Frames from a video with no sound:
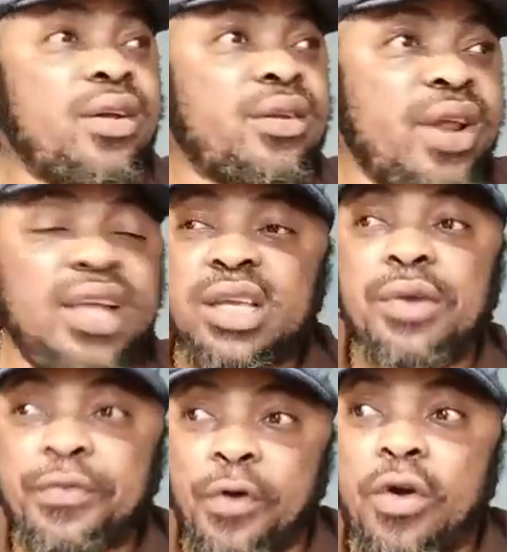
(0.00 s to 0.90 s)

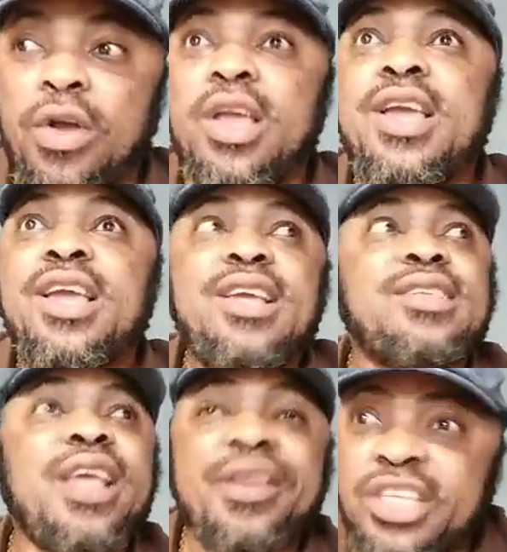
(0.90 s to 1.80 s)
grazing for
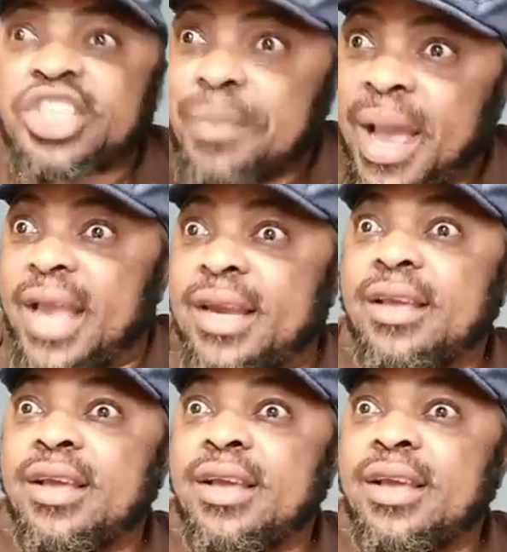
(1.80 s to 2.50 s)
is the rich man.